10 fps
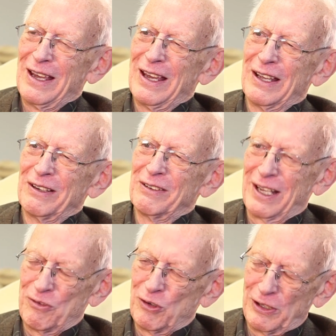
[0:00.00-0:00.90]
And
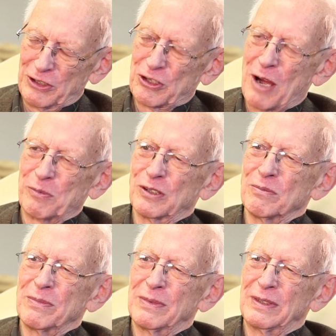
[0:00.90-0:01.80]
that really stops
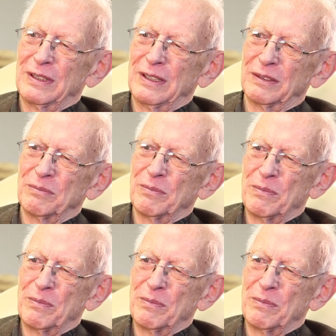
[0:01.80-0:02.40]
them. It